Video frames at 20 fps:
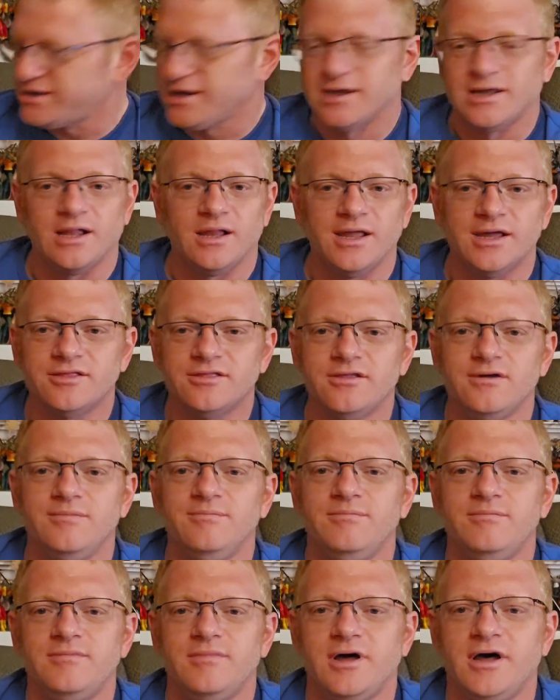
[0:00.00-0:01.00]
I collect
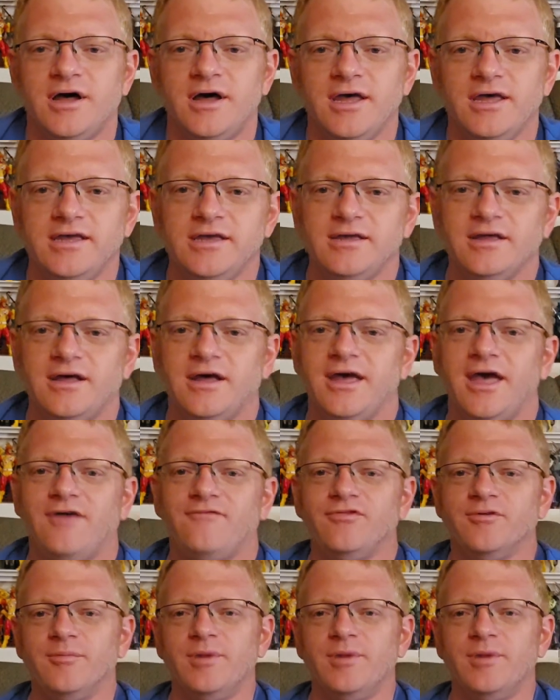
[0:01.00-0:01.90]
them, I have the